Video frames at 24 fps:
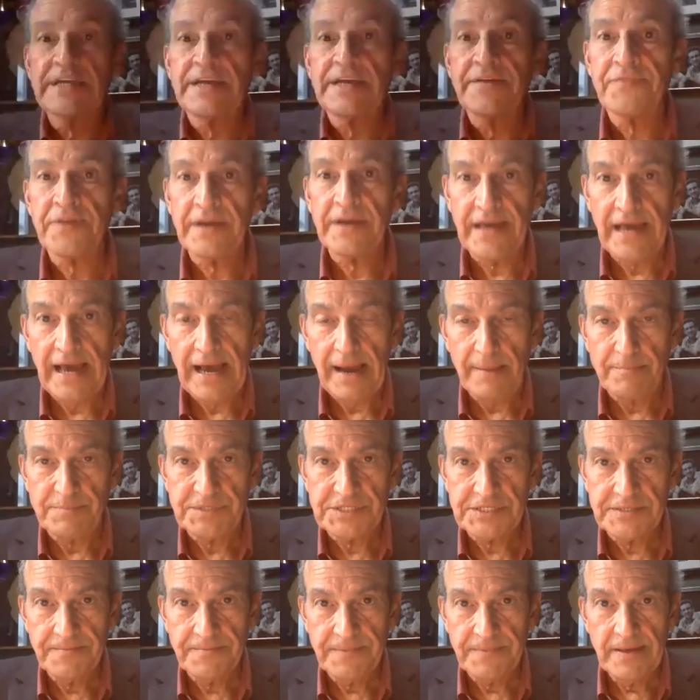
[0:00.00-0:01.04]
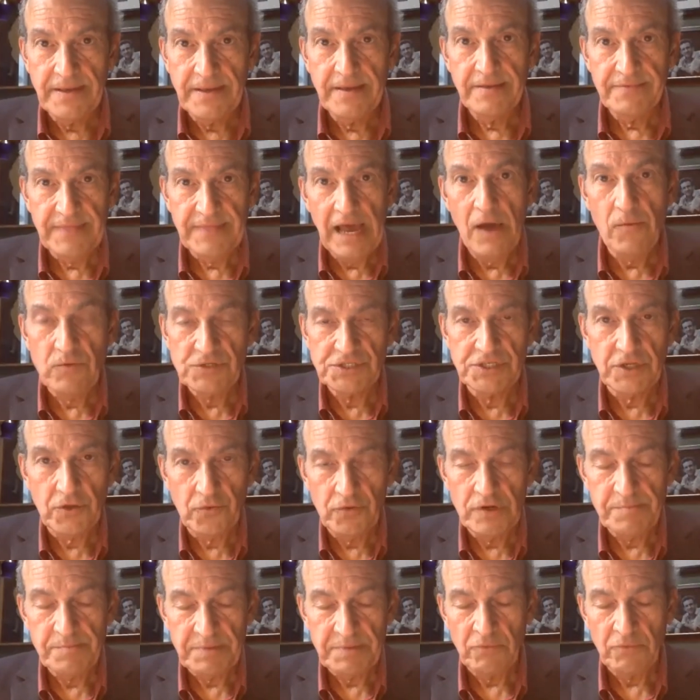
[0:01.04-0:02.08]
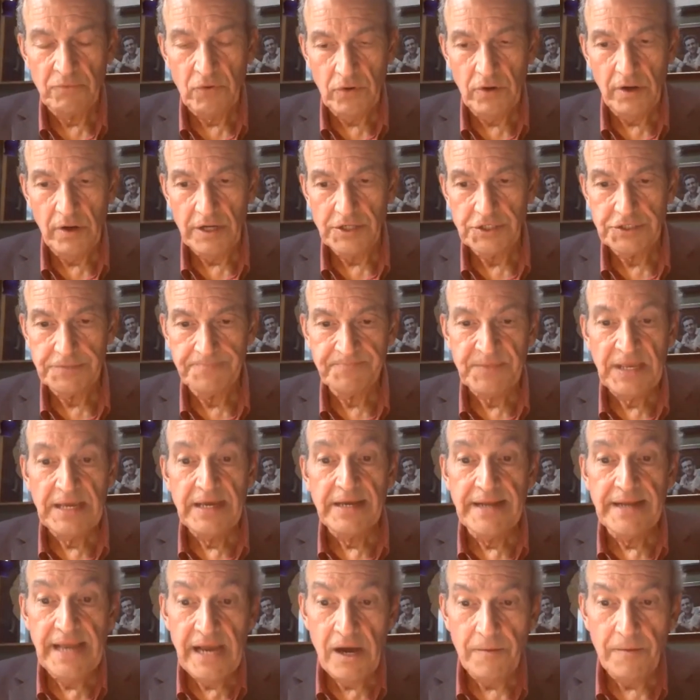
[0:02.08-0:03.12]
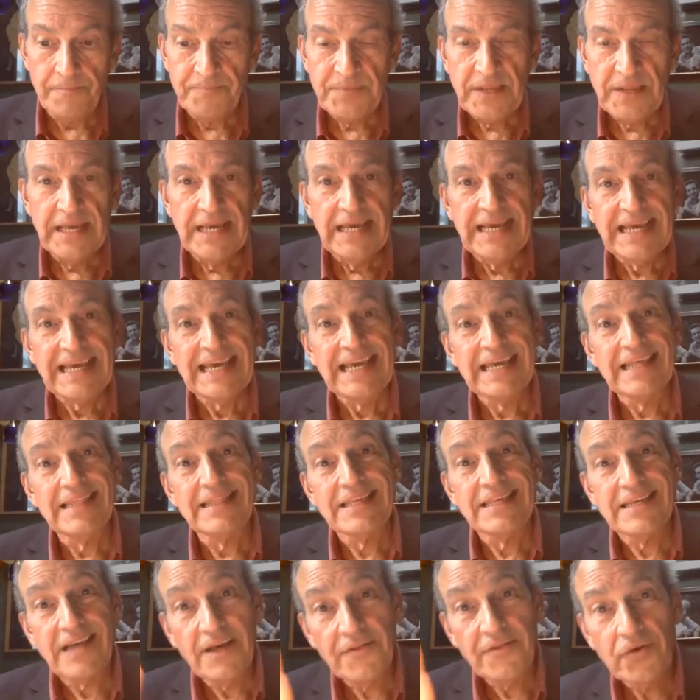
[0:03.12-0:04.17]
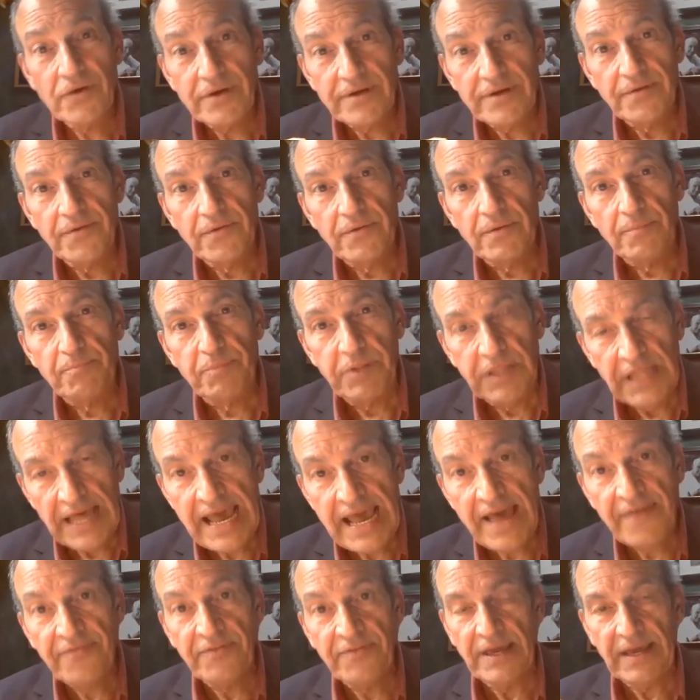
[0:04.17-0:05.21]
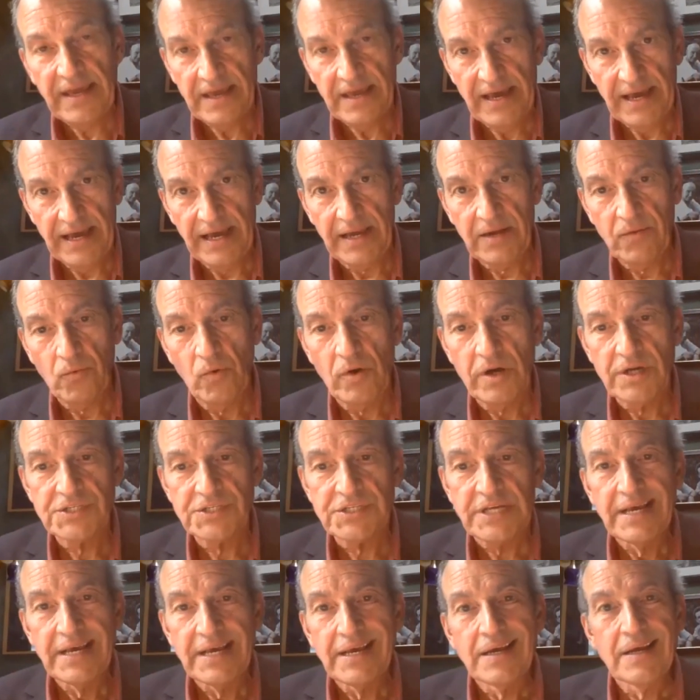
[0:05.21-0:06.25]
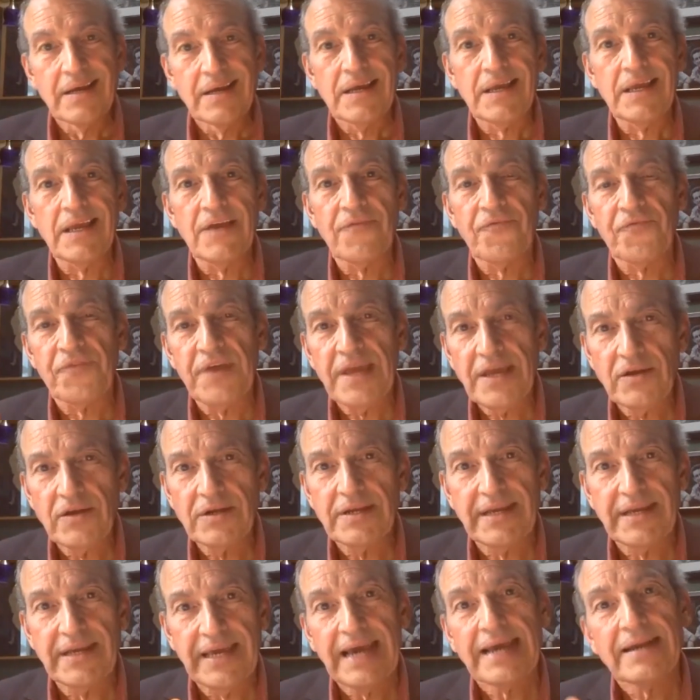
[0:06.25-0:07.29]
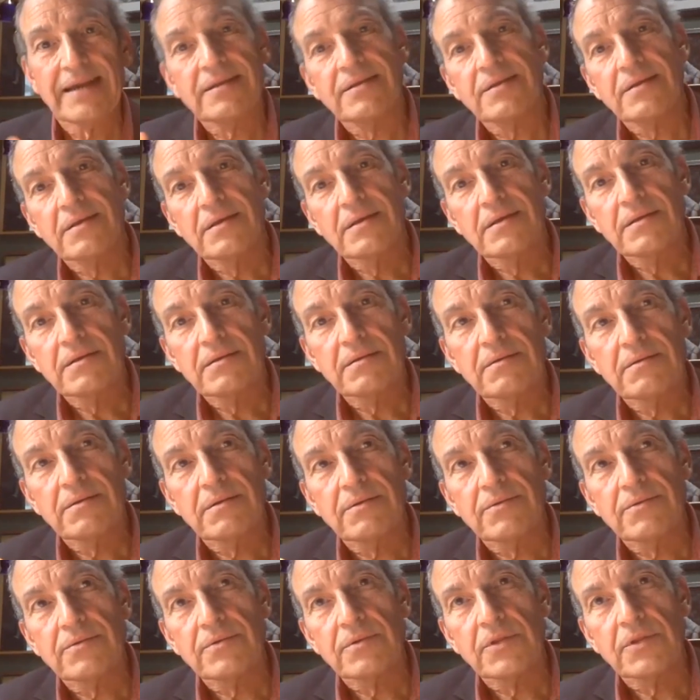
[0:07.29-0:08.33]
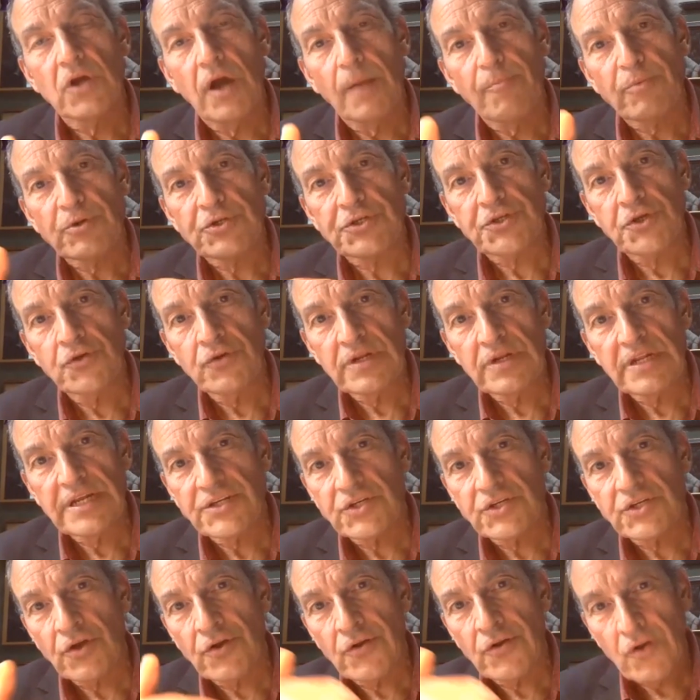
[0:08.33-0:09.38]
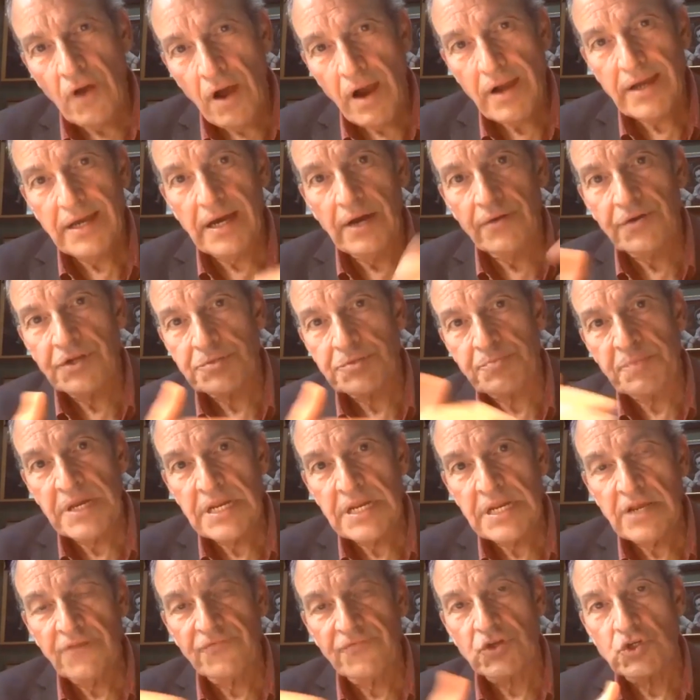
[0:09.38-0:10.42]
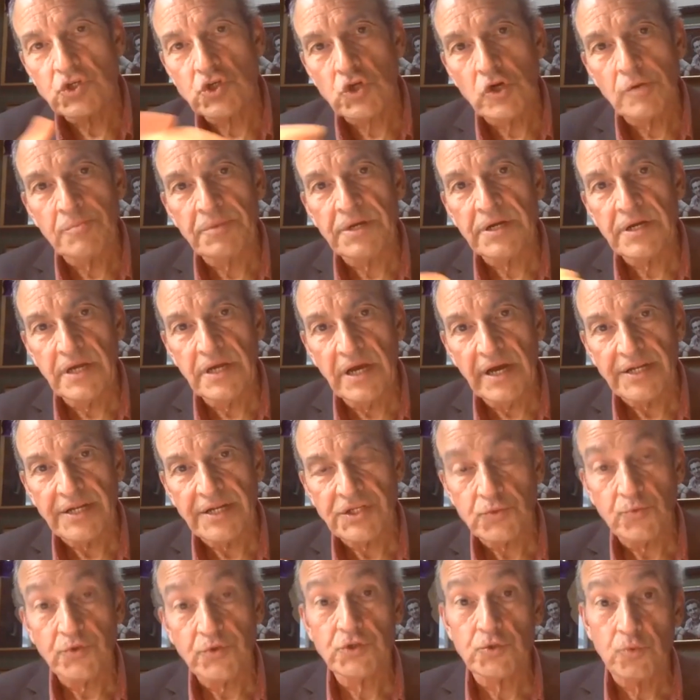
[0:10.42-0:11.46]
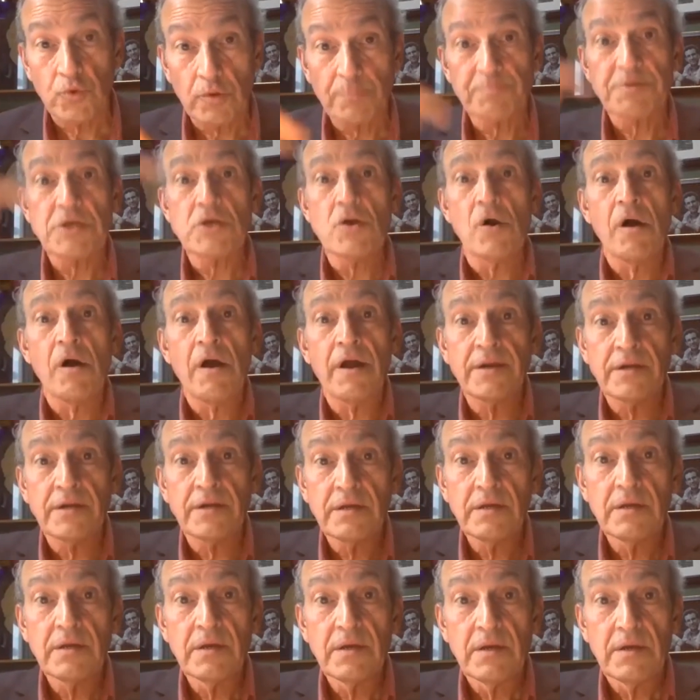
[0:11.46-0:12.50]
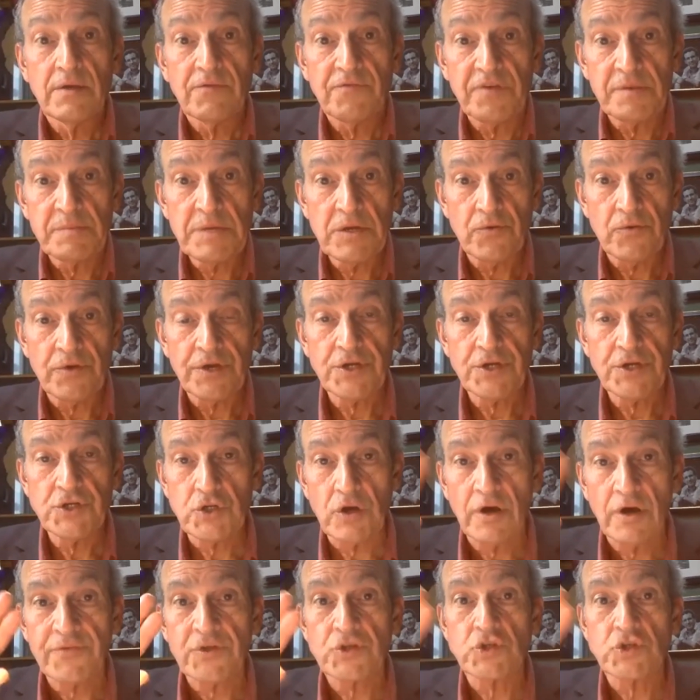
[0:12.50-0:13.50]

in the gaps. That was the creeping barrage. Now, the other plan they had was if they could get the opportunity to knock out as many of the German guns, which were beyond Vimy Ridge on the